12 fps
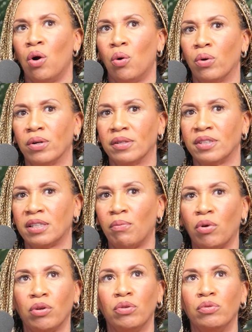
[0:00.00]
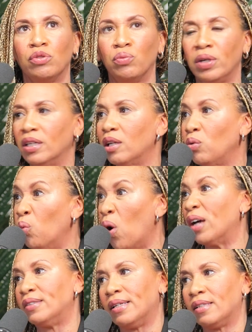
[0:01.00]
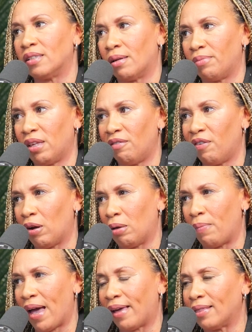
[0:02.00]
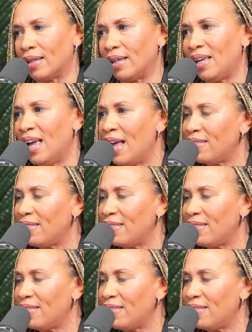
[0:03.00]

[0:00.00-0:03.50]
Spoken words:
or someone who's really wanting something very badly,